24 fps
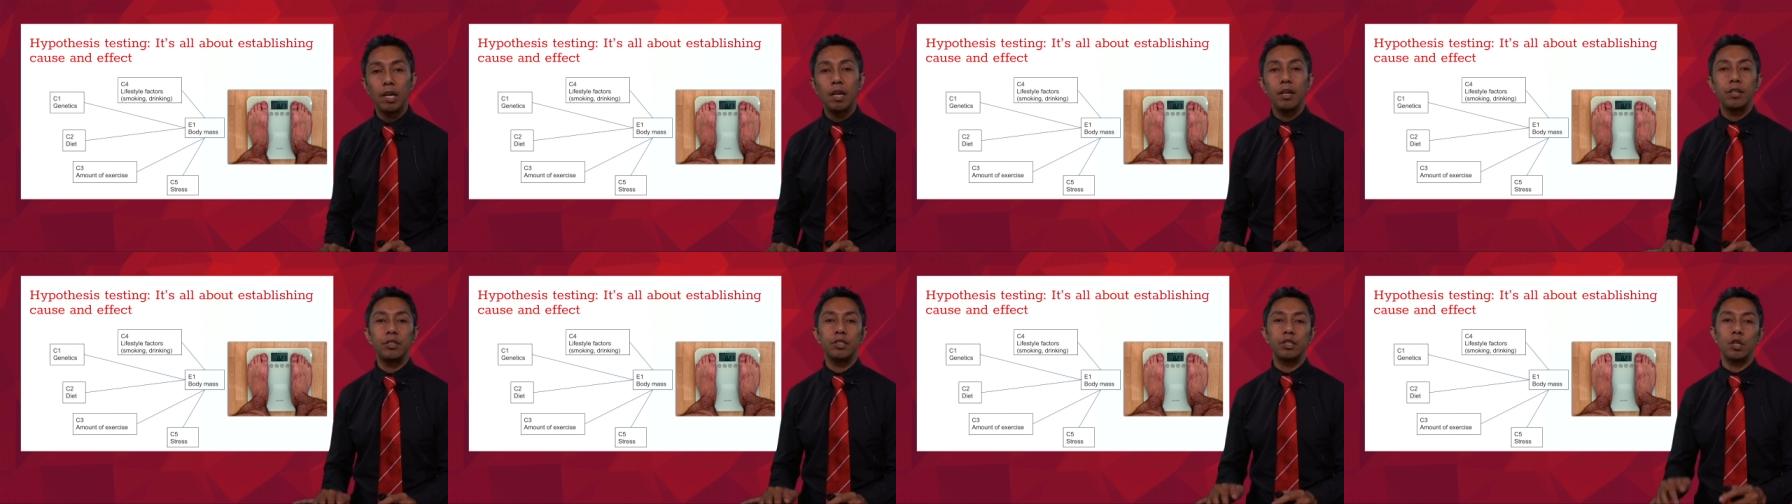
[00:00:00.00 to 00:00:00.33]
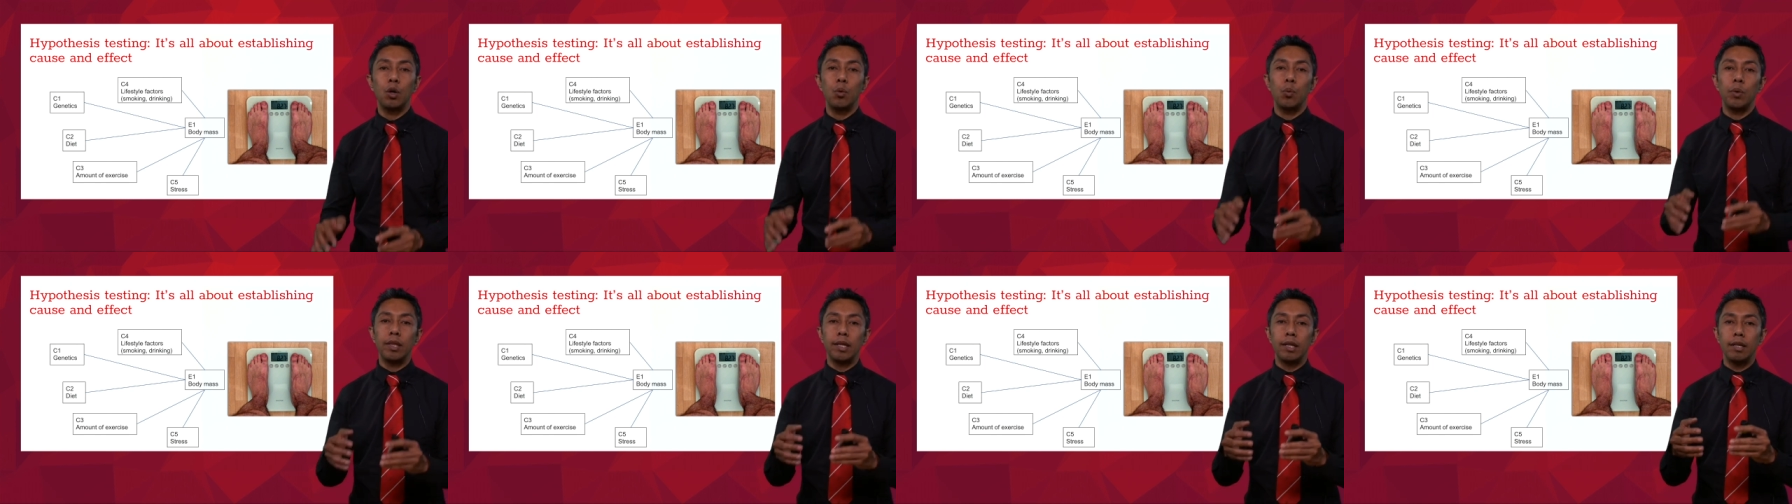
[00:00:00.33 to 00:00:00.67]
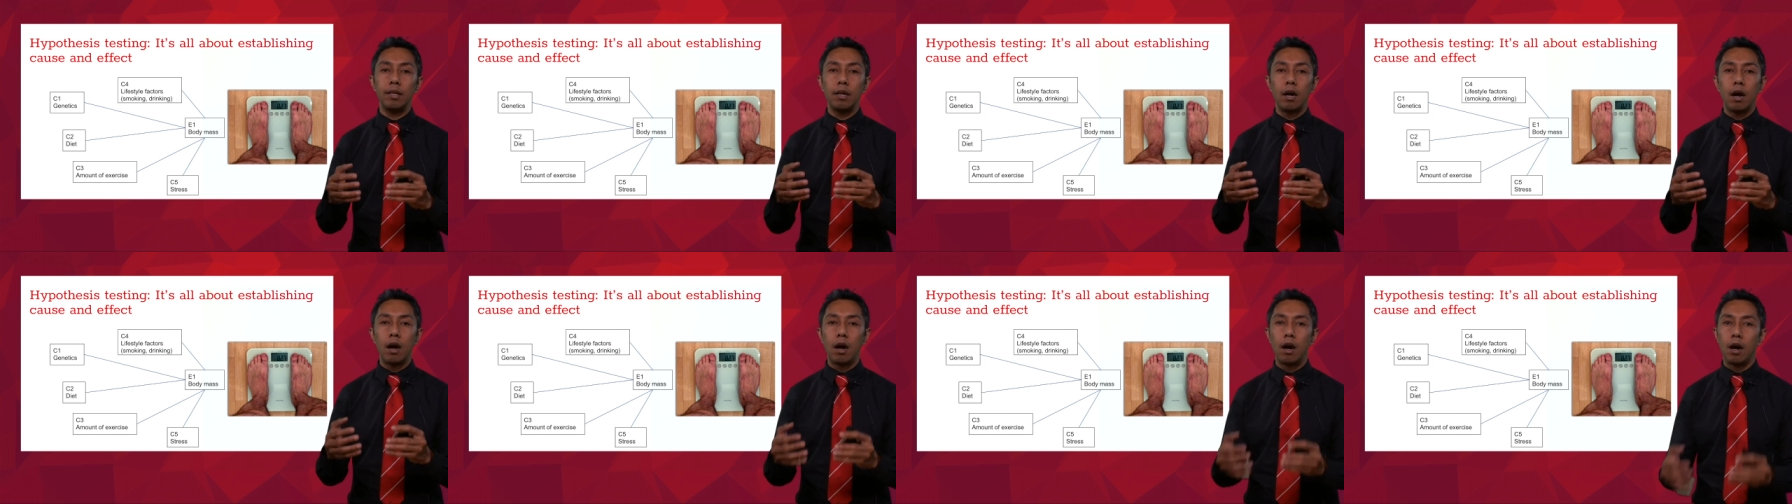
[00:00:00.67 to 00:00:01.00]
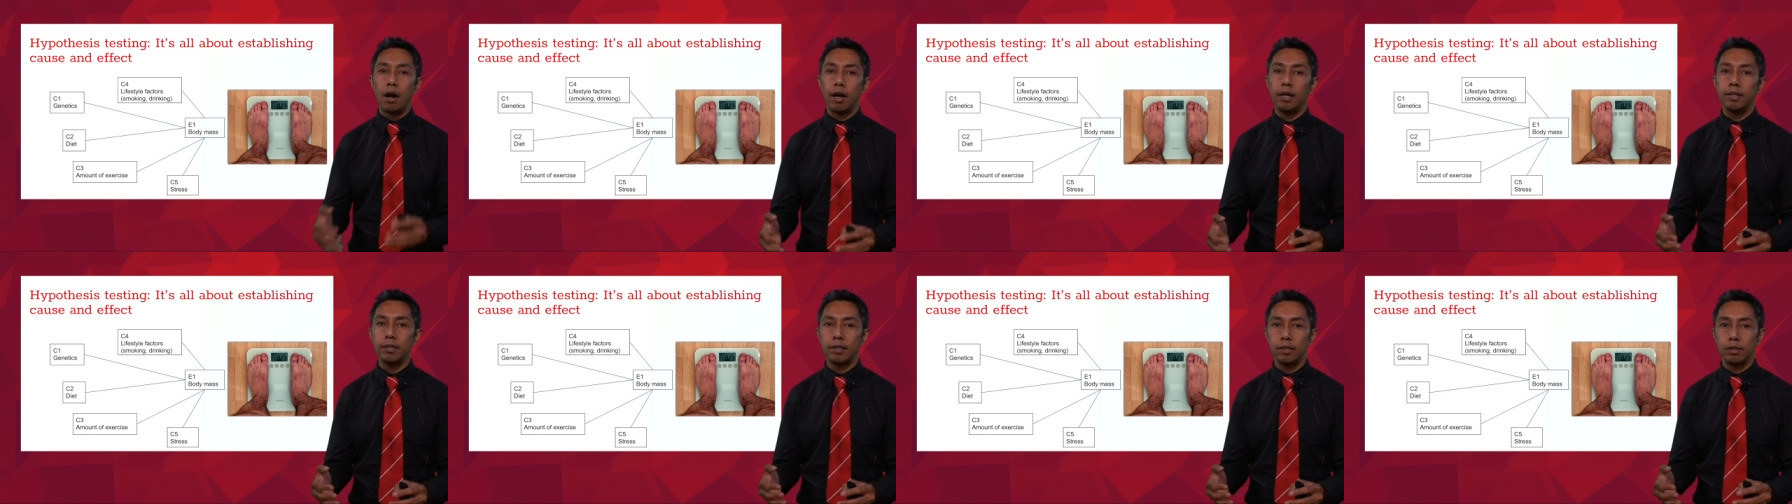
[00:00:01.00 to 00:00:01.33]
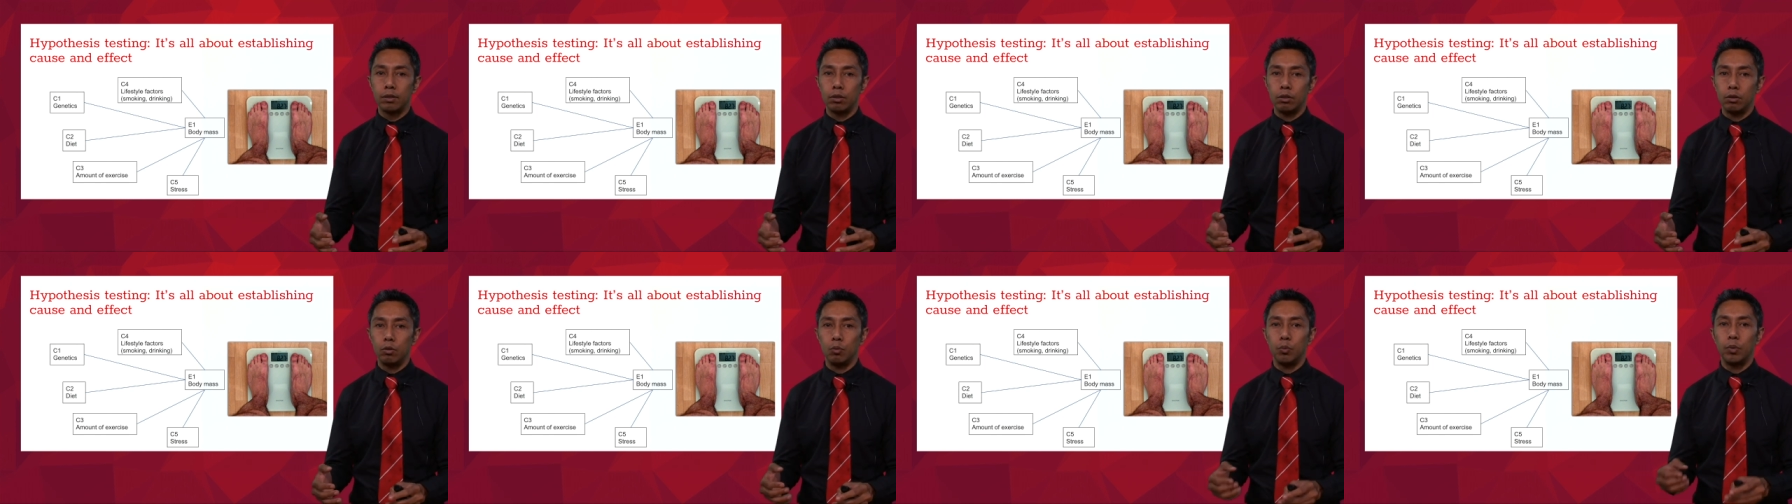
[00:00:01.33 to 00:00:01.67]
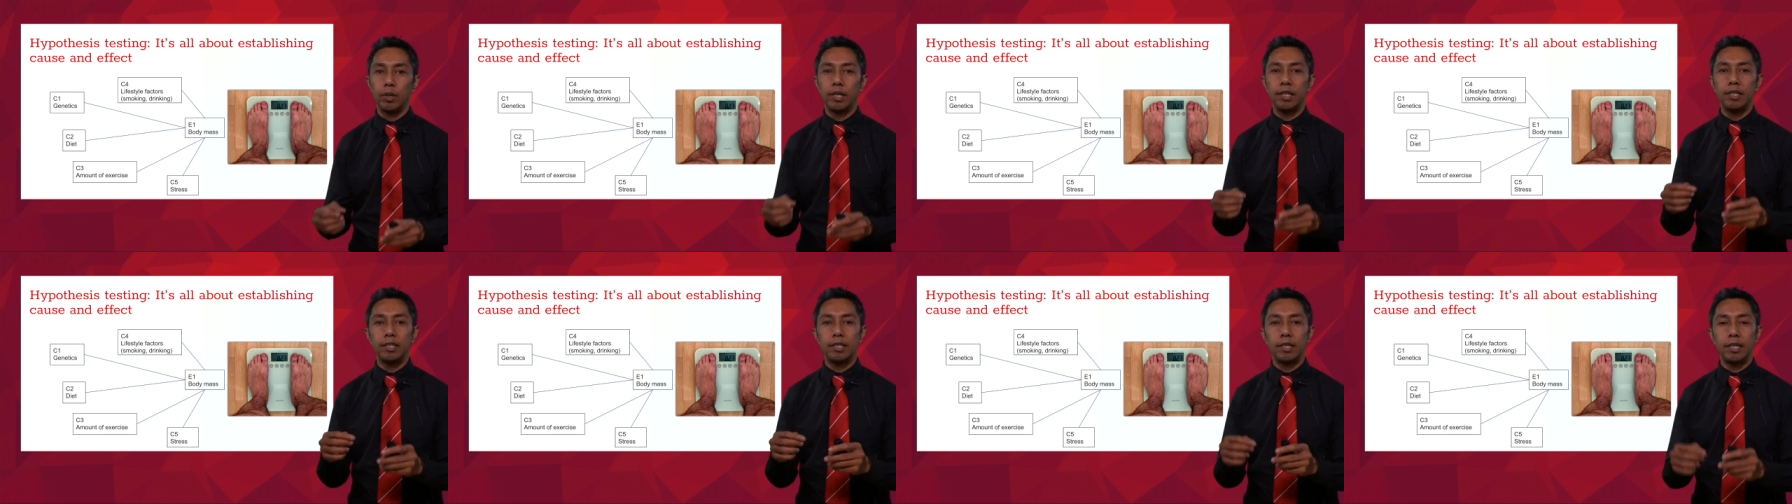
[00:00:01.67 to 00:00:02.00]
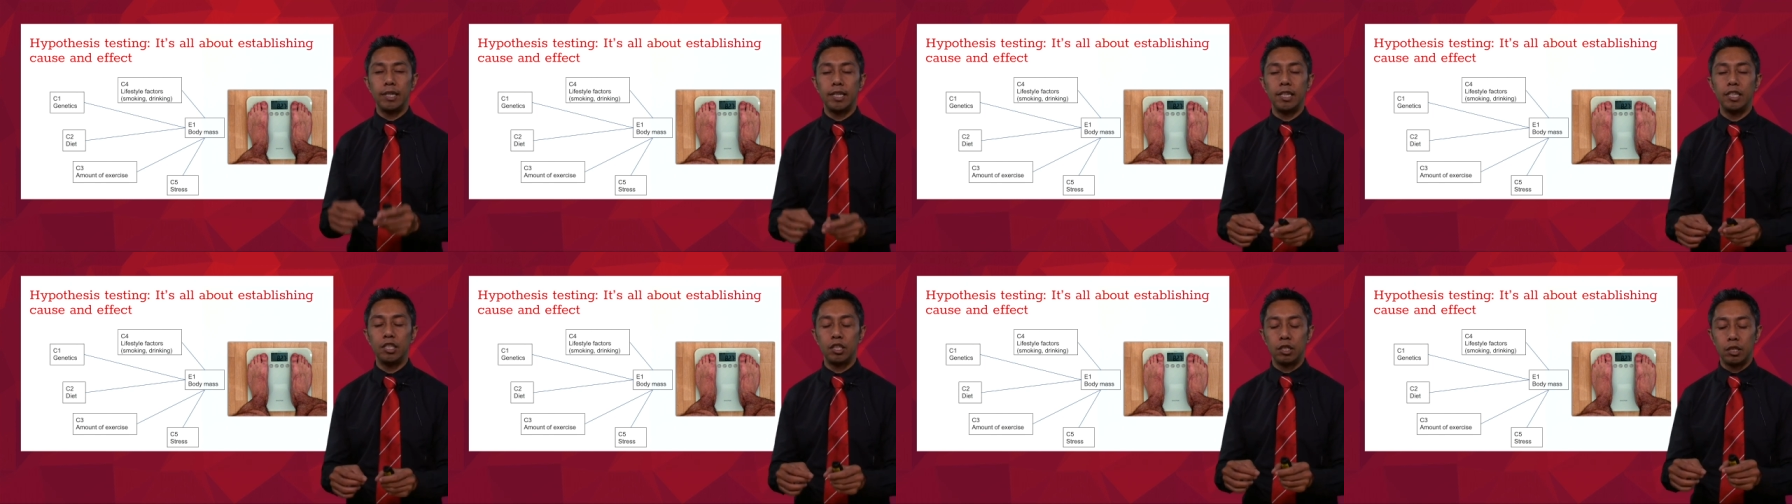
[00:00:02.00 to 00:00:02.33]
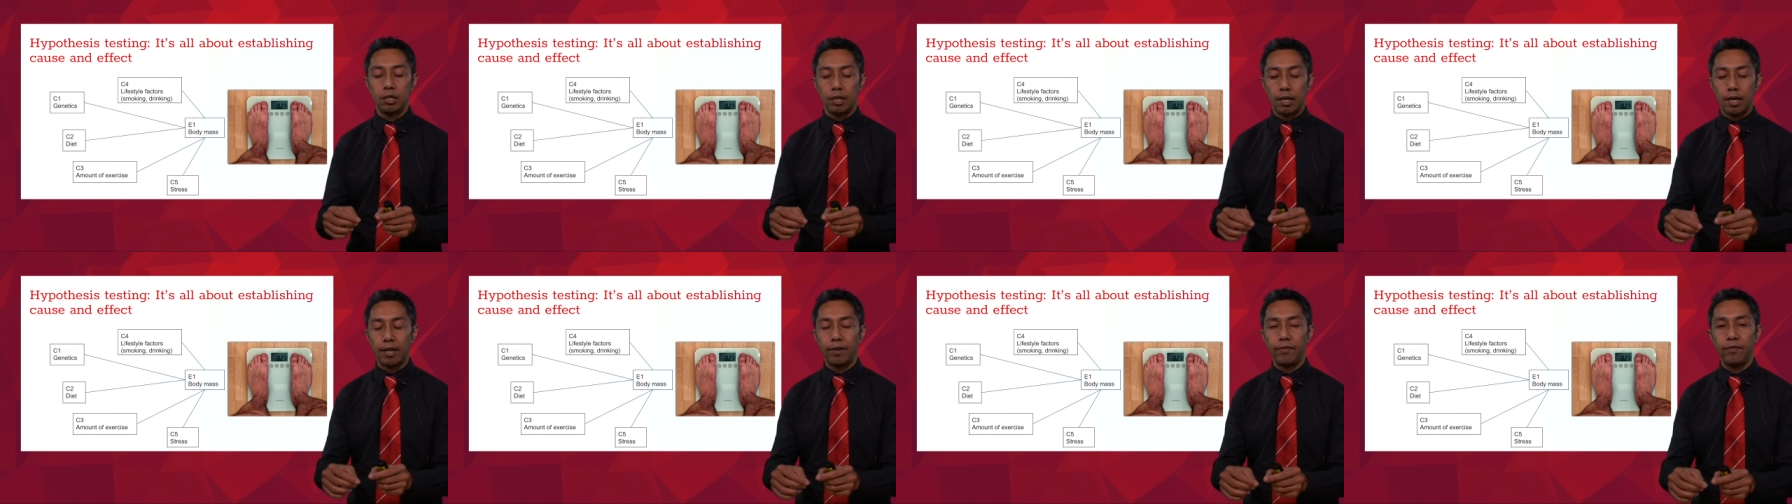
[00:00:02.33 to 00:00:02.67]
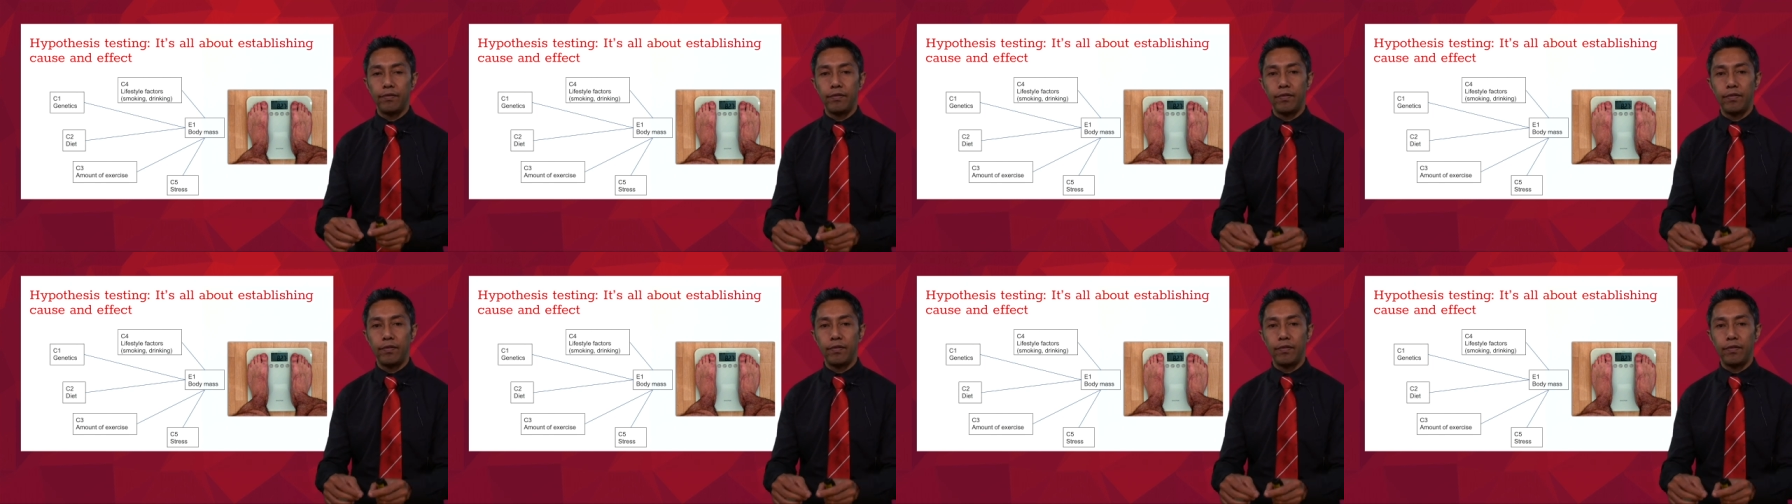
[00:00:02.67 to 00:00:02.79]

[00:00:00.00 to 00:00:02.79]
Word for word: So within high school, we teach a